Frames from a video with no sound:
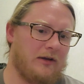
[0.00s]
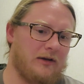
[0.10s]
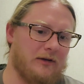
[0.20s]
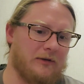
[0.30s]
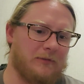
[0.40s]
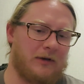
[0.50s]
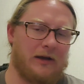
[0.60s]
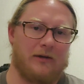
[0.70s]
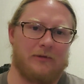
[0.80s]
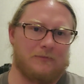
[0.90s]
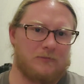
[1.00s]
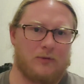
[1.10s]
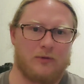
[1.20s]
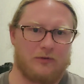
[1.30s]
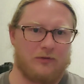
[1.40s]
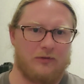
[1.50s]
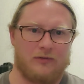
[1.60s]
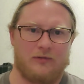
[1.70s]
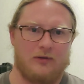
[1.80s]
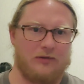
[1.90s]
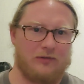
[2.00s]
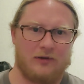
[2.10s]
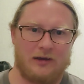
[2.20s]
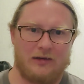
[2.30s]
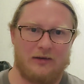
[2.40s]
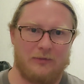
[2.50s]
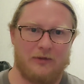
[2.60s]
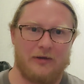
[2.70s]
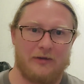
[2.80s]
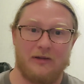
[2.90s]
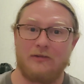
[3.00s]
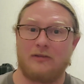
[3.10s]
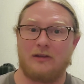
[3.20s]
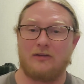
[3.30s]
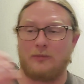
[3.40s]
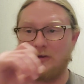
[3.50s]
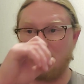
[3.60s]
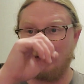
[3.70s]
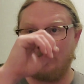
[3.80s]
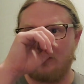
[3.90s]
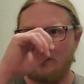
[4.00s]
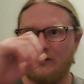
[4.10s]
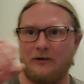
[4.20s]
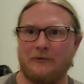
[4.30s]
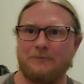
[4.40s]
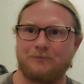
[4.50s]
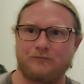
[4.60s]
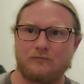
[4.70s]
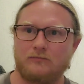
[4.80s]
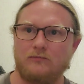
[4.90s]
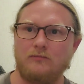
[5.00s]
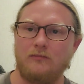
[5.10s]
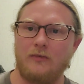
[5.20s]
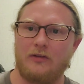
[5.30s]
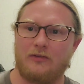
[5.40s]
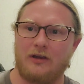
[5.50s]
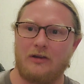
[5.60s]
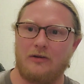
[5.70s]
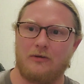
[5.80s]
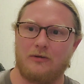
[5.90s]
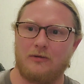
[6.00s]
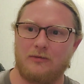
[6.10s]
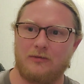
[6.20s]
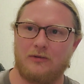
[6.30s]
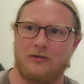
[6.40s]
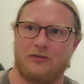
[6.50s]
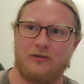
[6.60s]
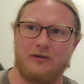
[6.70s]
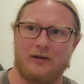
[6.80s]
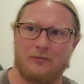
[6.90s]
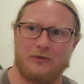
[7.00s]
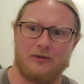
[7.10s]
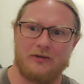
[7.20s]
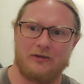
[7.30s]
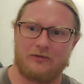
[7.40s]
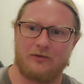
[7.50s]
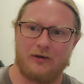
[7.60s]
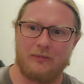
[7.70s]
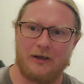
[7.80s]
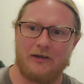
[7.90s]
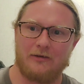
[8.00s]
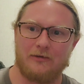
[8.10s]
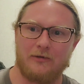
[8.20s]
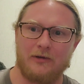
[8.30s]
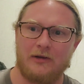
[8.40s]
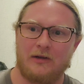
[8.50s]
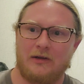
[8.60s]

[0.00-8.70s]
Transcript: Now, of course, you still got to deal with all the other things, because say you're shooting at a really extreme angle.